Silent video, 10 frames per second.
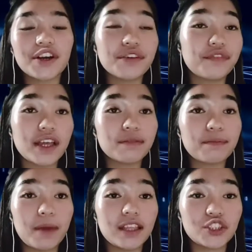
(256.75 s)
our
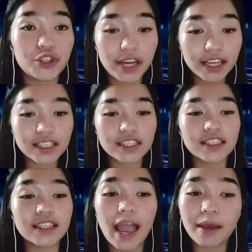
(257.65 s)
event matrix,
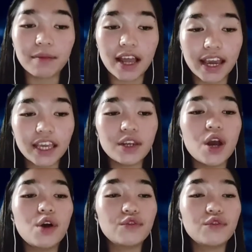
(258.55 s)
the timeline,